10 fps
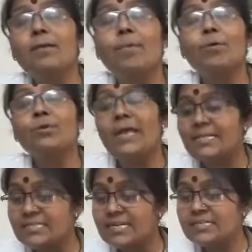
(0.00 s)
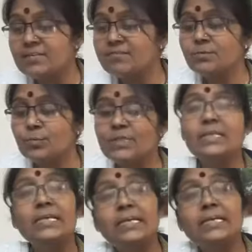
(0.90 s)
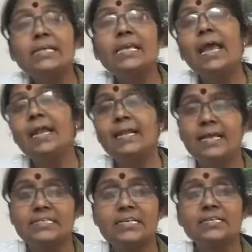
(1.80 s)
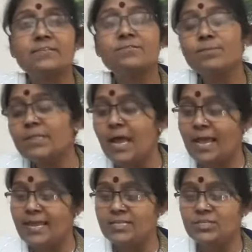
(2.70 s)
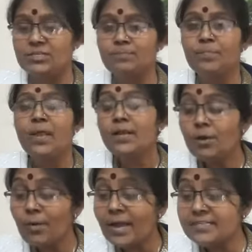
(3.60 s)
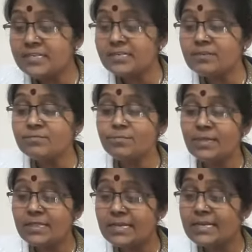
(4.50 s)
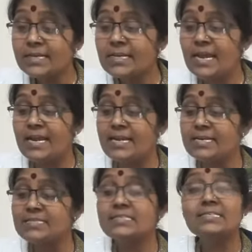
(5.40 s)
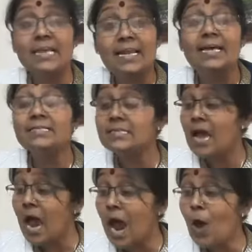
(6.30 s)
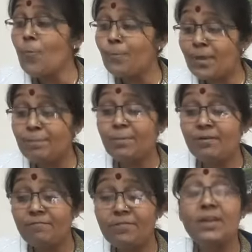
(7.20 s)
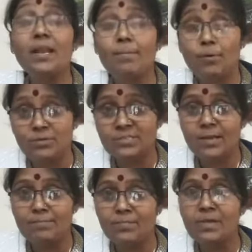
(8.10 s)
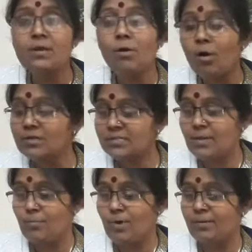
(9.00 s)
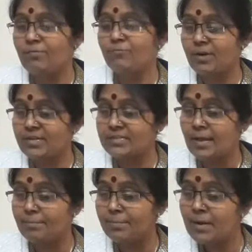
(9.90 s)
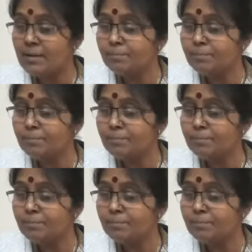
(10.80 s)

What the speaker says: about adjectives with ed and adjectives with ing. Now, adjectives with ed endings tell us how people feel about something or someone. For example,